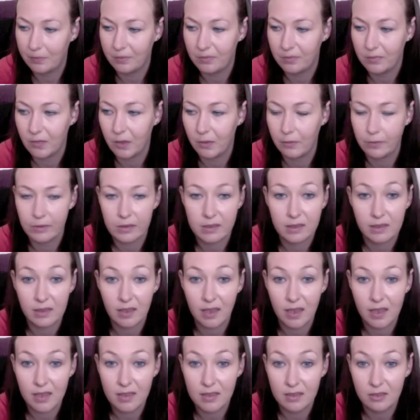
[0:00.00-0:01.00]
obviously
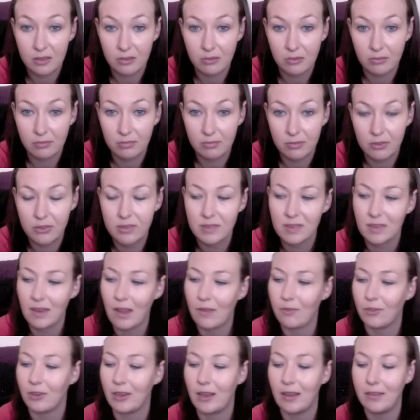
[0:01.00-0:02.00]
I still use it
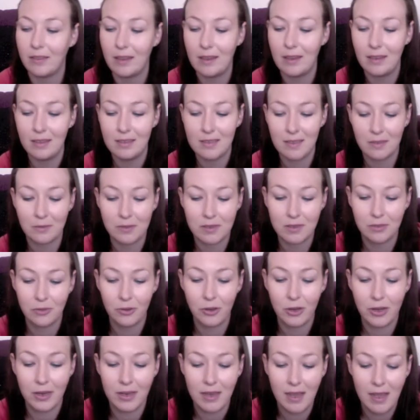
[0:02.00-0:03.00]
every now and then because I've still
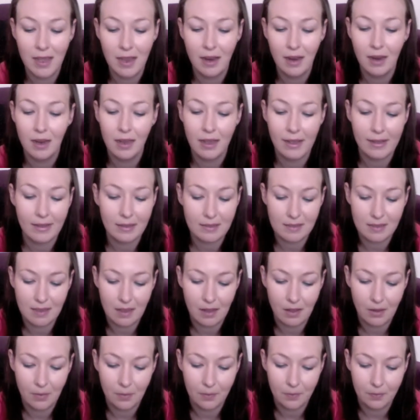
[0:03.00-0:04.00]
got it. It's,
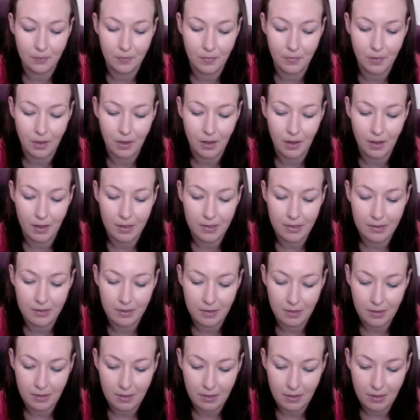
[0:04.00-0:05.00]
I
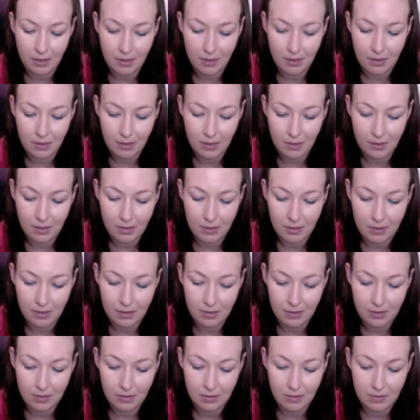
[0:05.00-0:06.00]
think it
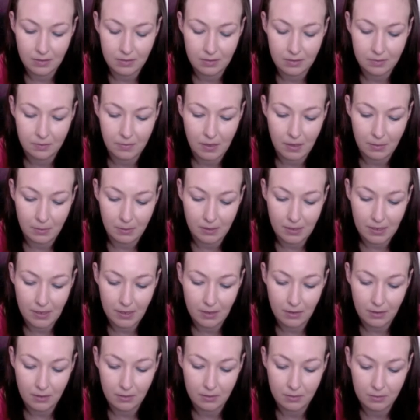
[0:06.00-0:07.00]
is Maybelline.
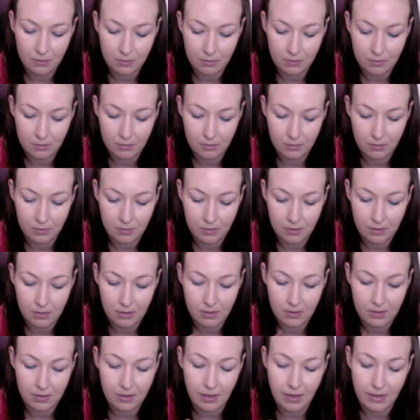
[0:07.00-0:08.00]

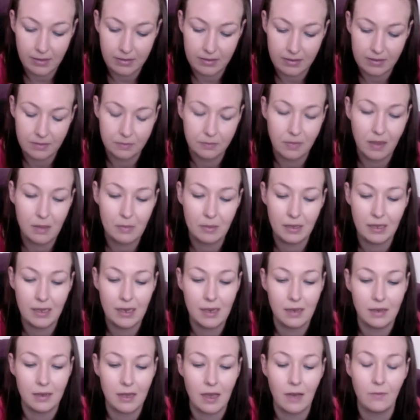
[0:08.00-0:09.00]
Yes,
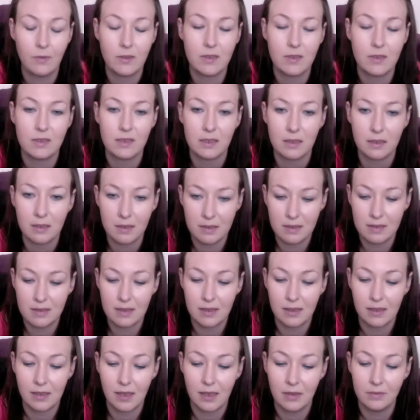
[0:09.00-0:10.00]
Maybelline Cover Stick
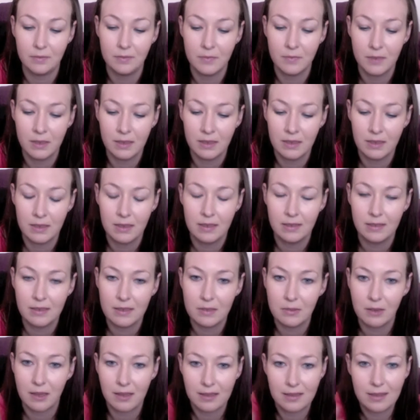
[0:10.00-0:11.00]
Concealer. This
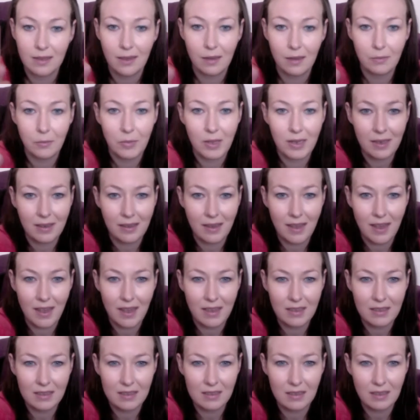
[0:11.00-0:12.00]
one's seen better
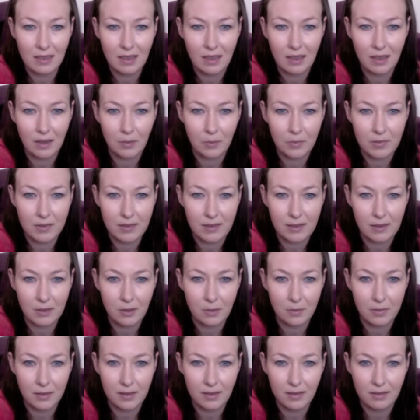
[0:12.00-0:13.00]
days. It's a little
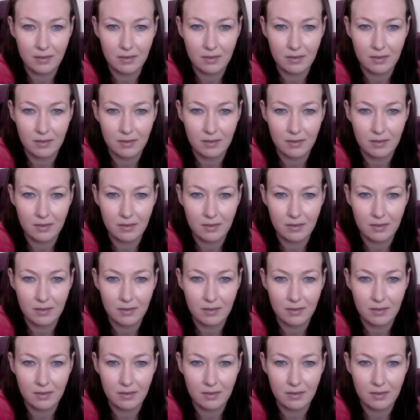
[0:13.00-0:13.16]
bit